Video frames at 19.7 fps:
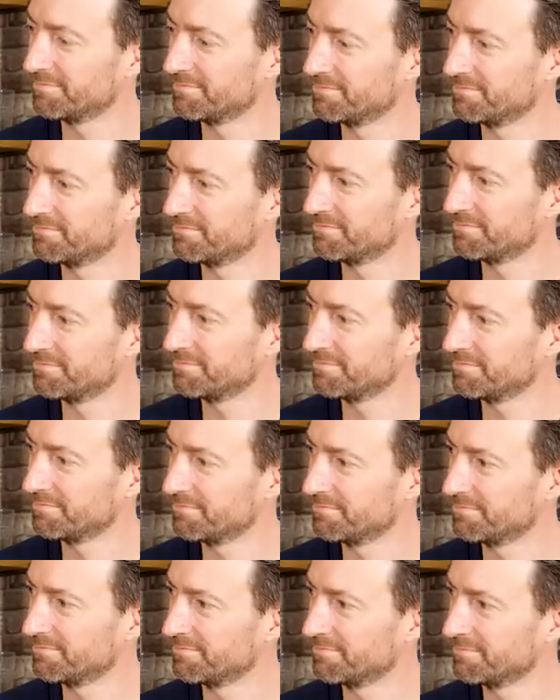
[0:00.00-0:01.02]

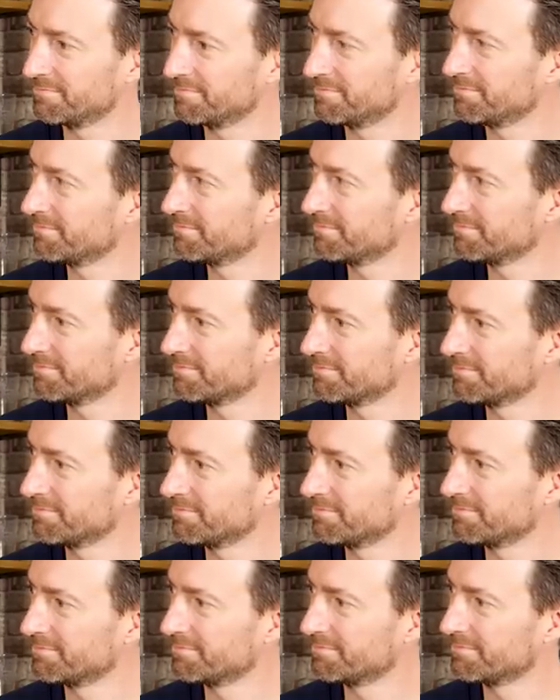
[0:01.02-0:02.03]

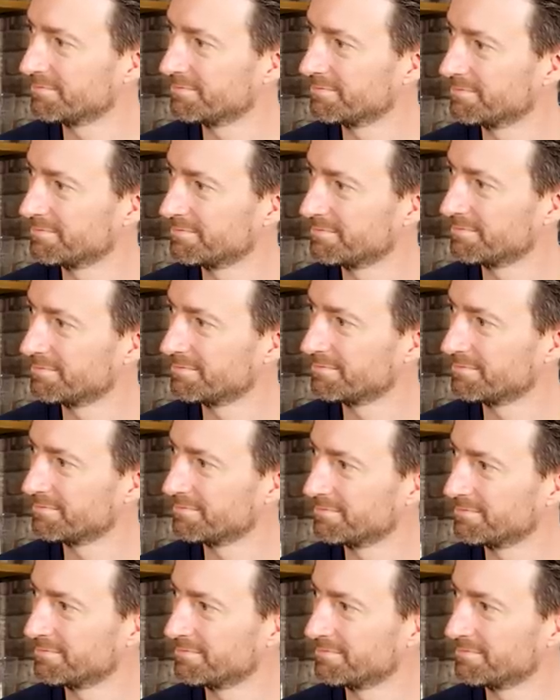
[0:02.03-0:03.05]

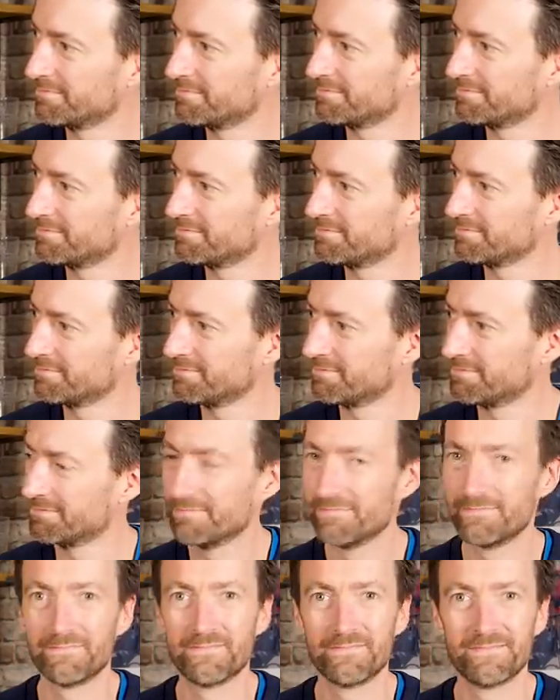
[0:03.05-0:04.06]

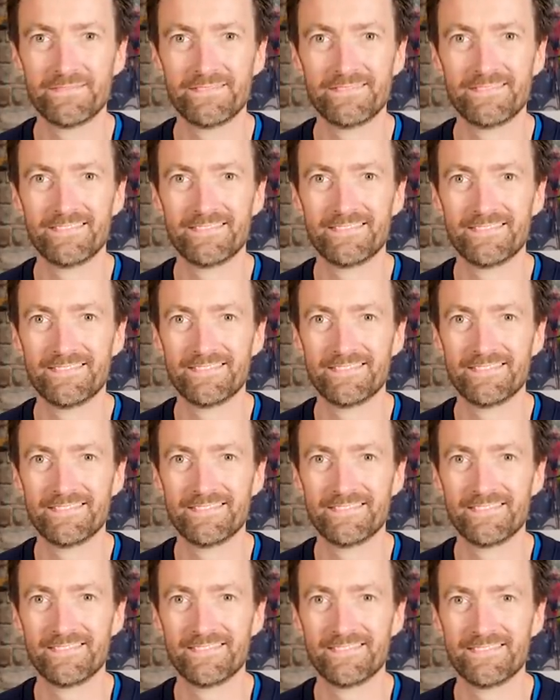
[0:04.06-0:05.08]
This person isn't speaking.